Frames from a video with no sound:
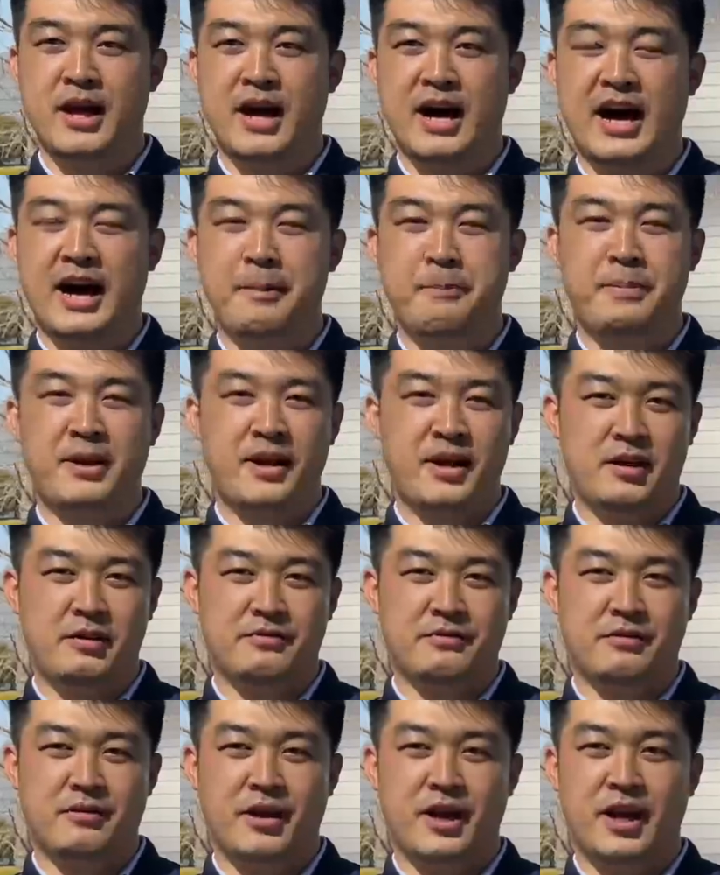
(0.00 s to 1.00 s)
I believe
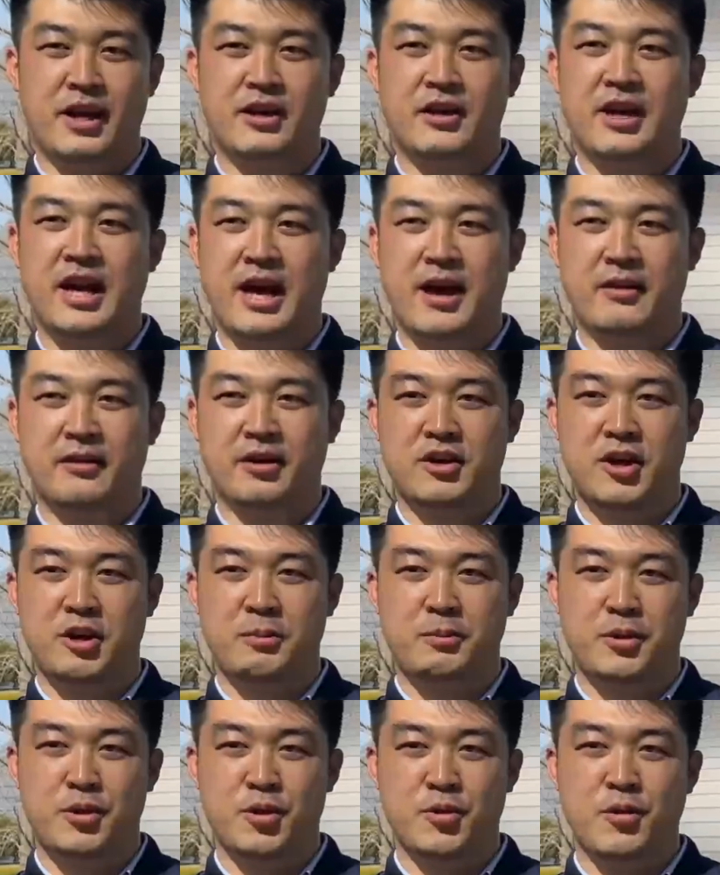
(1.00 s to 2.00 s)
it can keep
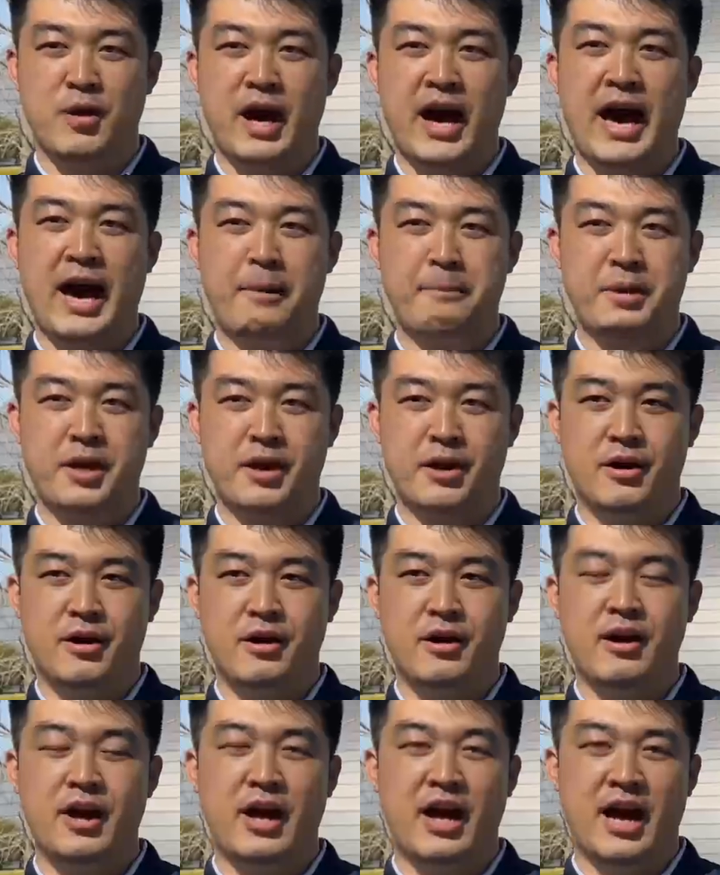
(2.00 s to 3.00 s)
you happier
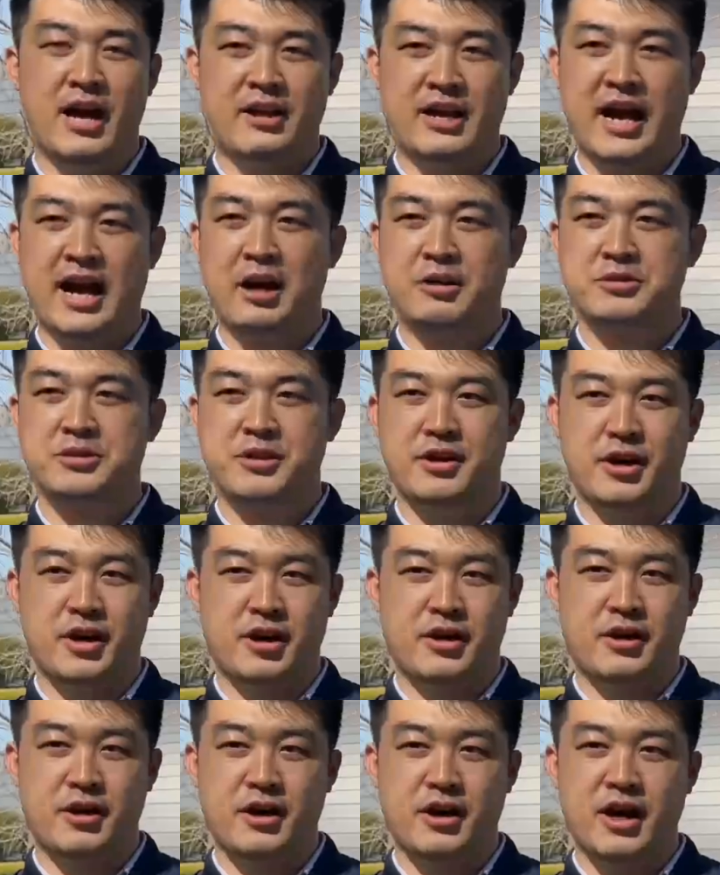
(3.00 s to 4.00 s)
and healthier
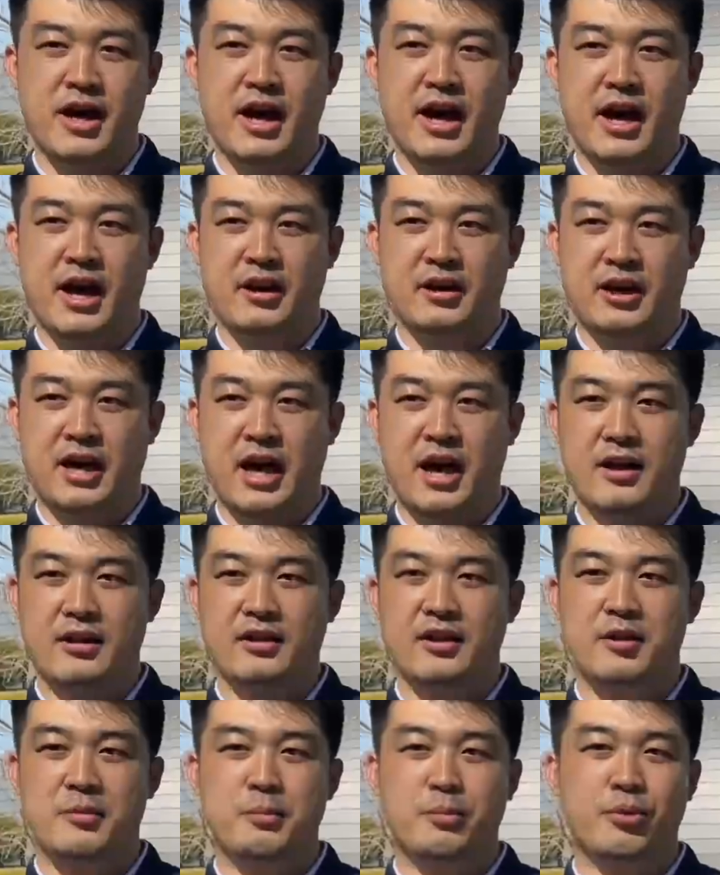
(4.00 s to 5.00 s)
and can
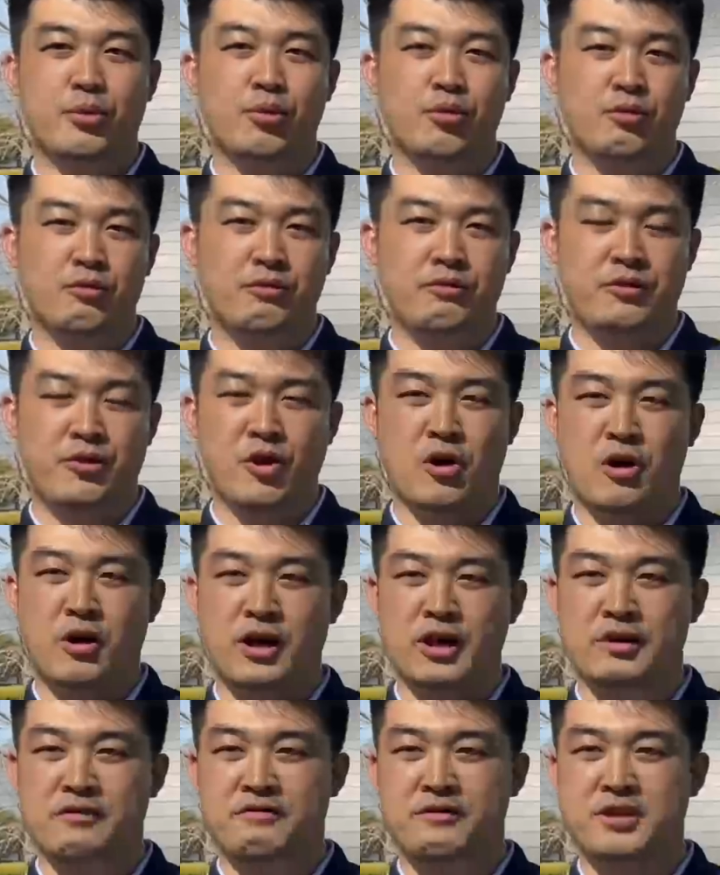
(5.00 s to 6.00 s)
improve your
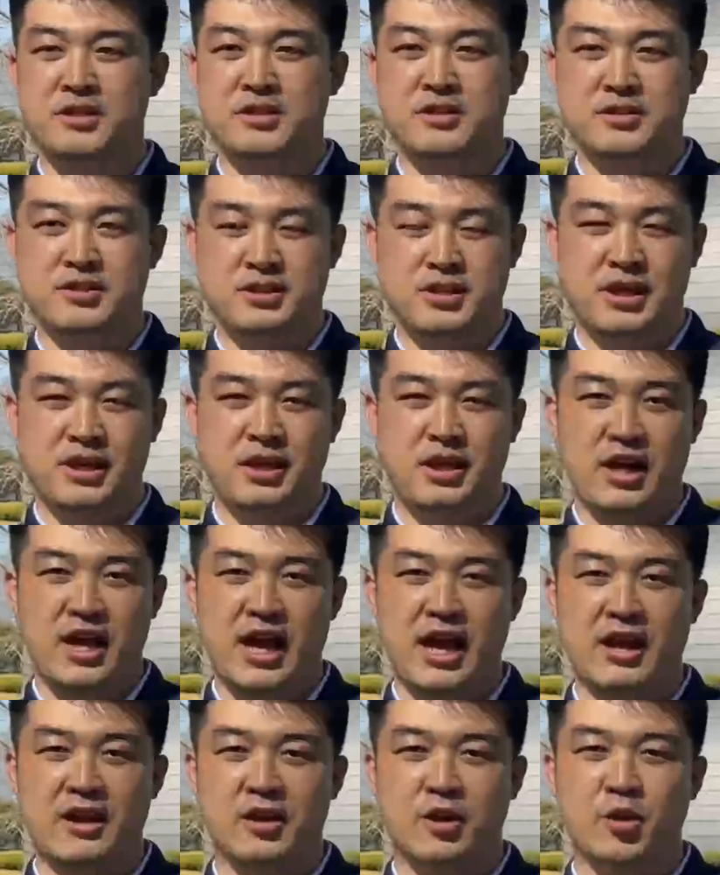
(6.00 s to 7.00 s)
efficiency
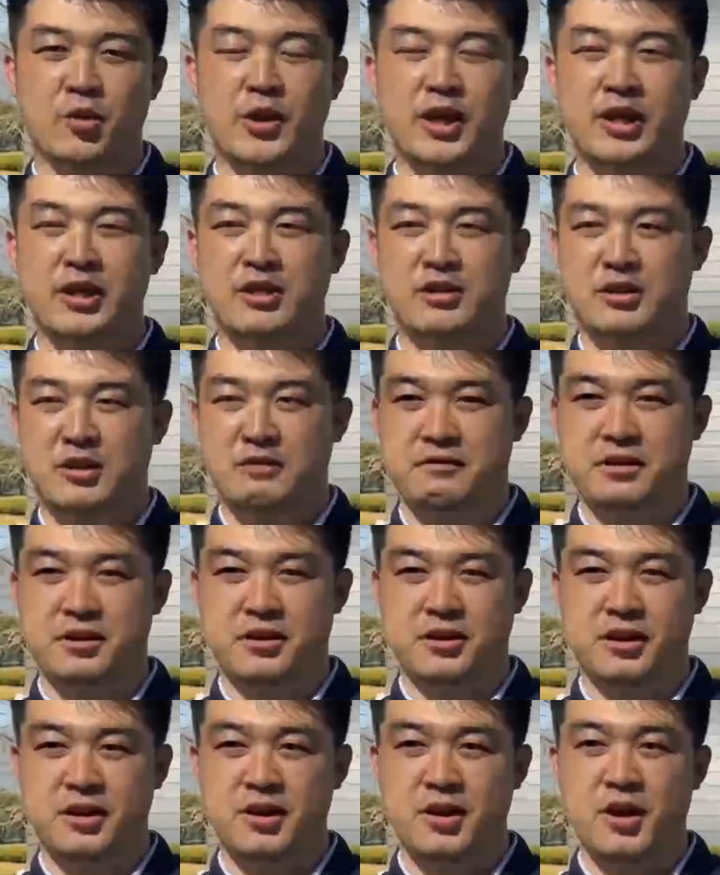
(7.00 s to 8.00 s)
and
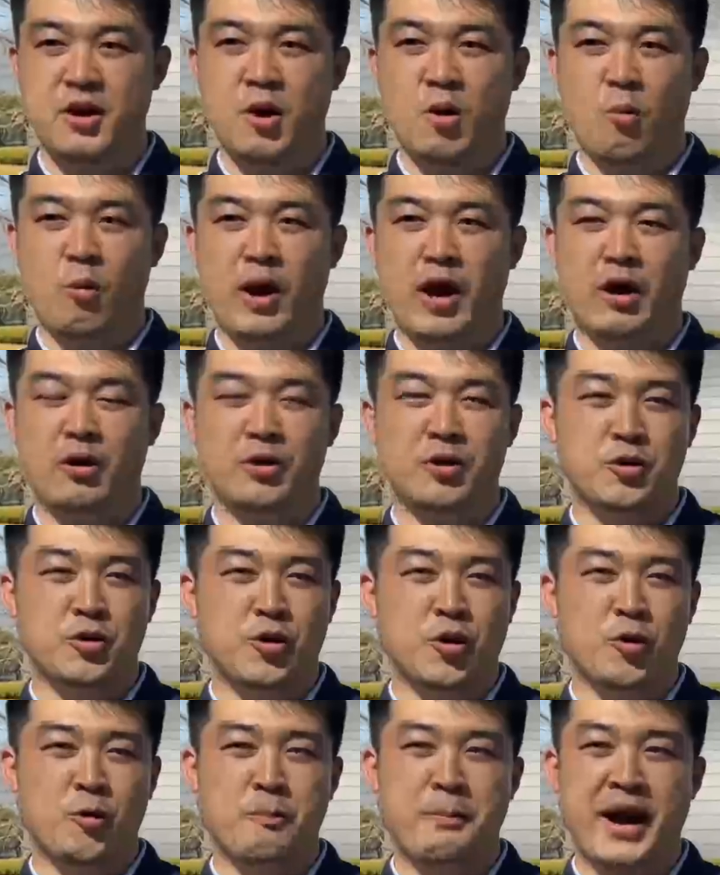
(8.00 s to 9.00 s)
creativity while you
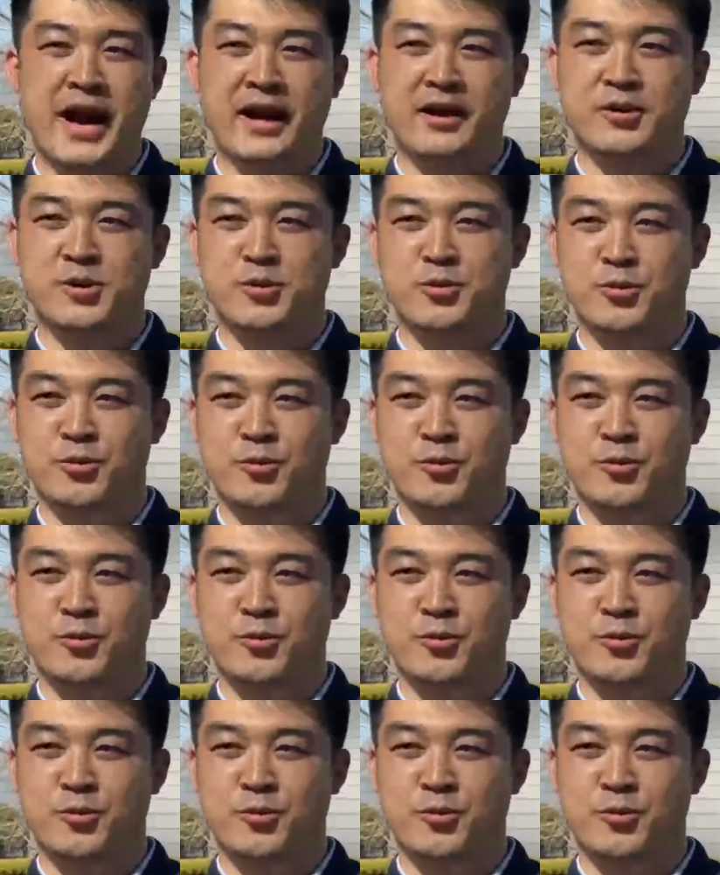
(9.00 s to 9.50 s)
go back to